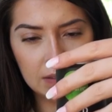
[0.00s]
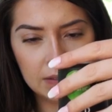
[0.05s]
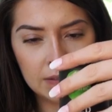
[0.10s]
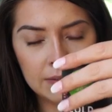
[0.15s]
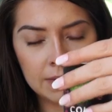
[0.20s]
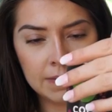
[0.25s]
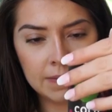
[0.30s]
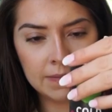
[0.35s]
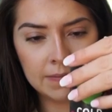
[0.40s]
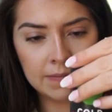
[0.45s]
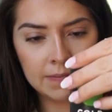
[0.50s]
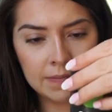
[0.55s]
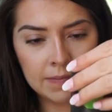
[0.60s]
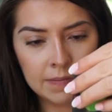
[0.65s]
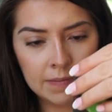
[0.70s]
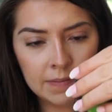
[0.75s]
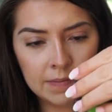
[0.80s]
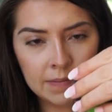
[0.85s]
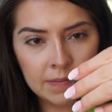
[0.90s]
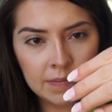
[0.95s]

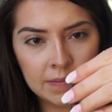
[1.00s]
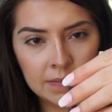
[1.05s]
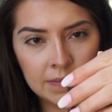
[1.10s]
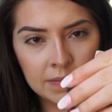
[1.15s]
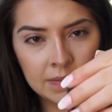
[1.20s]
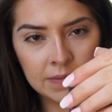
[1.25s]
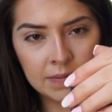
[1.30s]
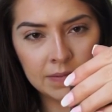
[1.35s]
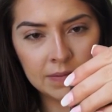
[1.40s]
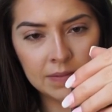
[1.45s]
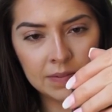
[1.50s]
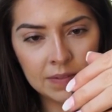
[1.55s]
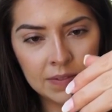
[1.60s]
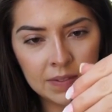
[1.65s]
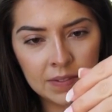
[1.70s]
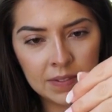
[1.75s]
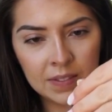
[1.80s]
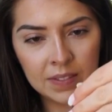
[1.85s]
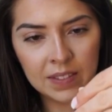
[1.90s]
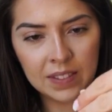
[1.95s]

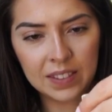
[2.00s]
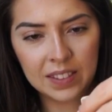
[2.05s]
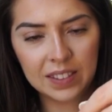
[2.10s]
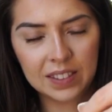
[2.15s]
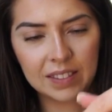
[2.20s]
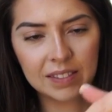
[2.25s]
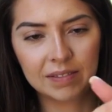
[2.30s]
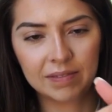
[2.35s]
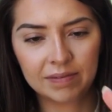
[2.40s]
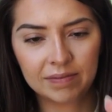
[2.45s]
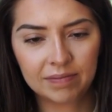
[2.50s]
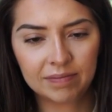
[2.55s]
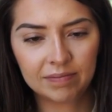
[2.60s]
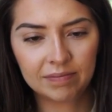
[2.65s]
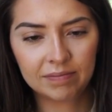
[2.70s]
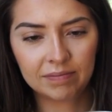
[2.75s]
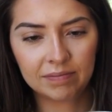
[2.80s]
No words are spoken by the person on screen.